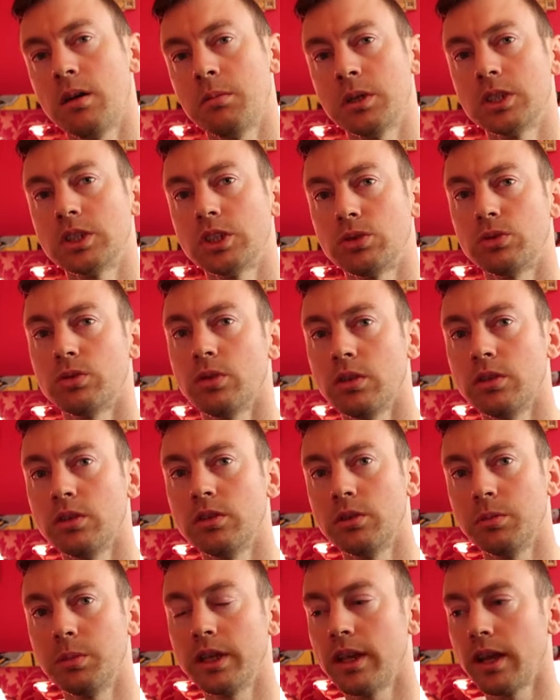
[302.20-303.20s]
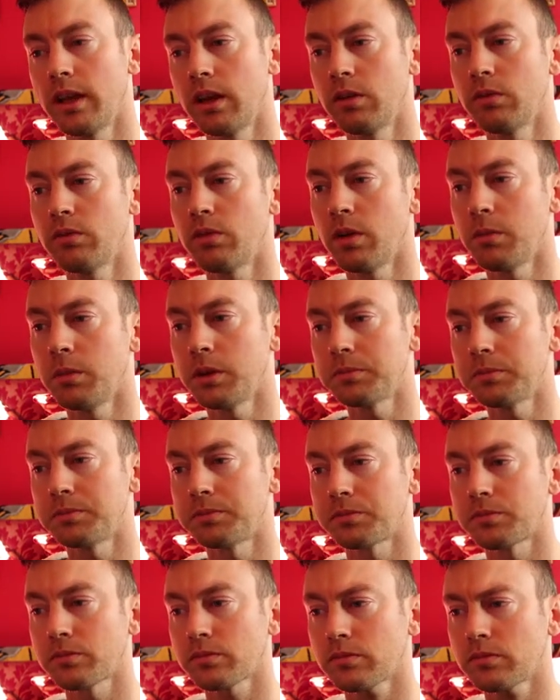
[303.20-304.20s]
much roll you'd be getting from it.
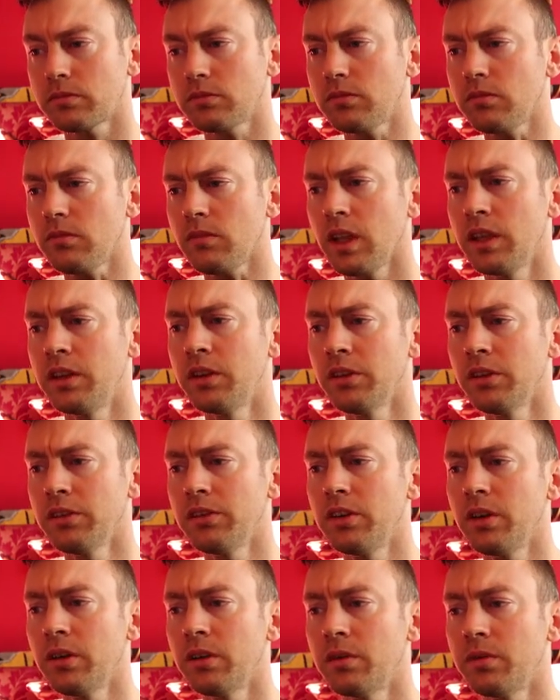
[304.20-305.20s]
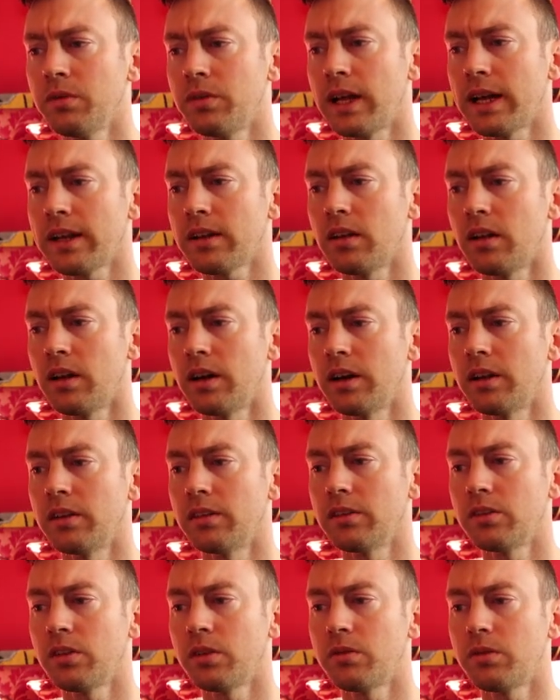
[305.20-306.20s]
And you'll see on the flat line,
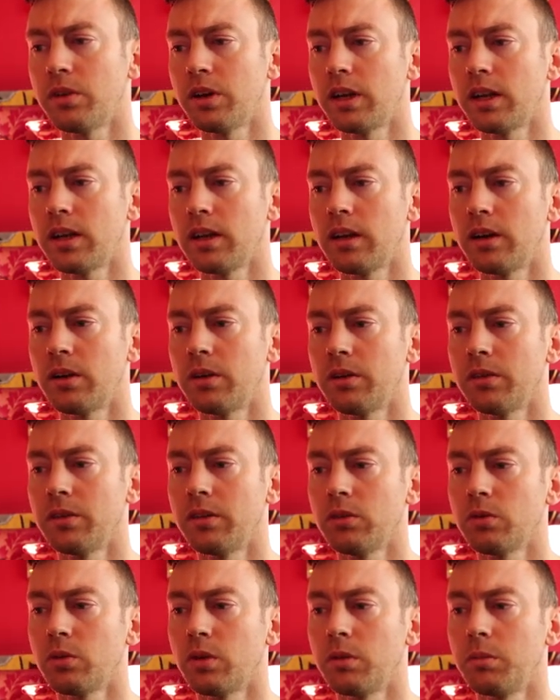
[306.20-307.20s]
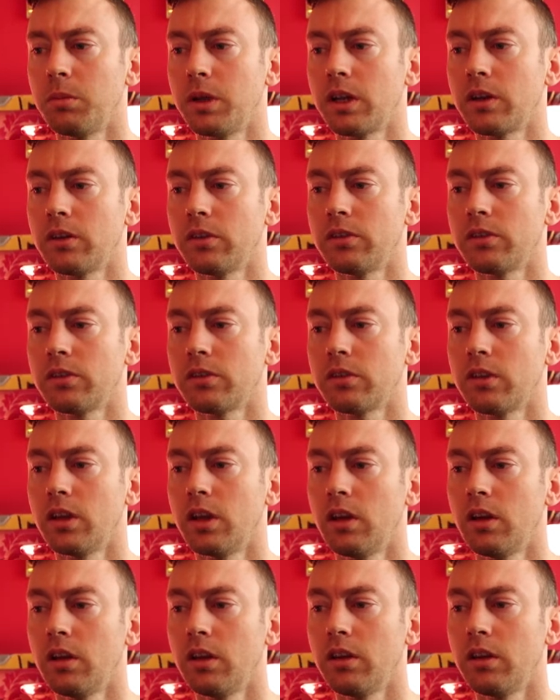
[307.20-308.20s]
it's not very clear on this one because
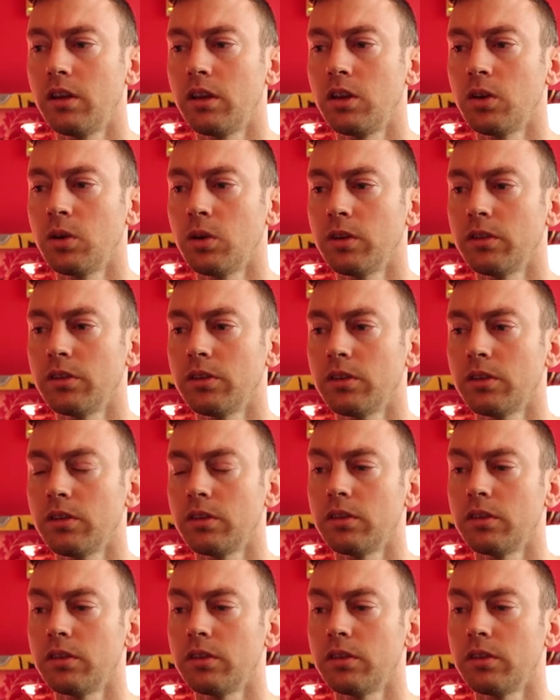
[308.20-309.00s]
the yaw is